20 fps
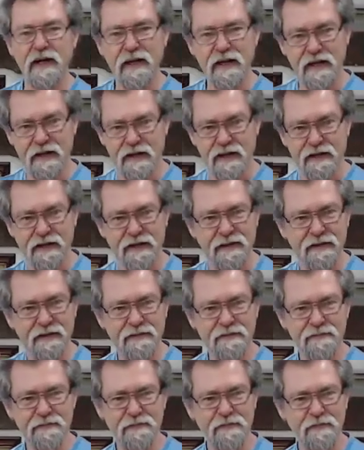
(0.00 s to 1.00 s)
uh,
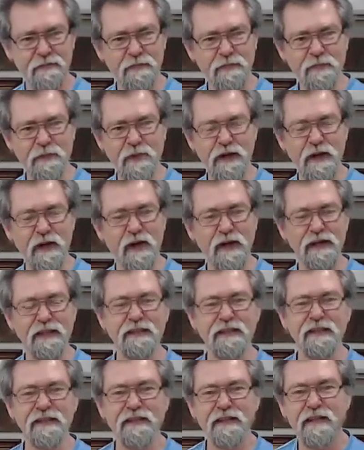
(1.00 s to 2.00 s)
be
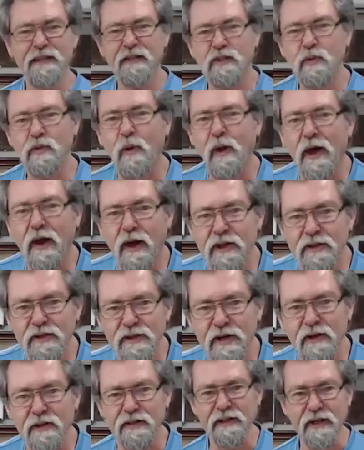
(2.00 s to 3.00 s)
like the, uh, the Twilight Zone.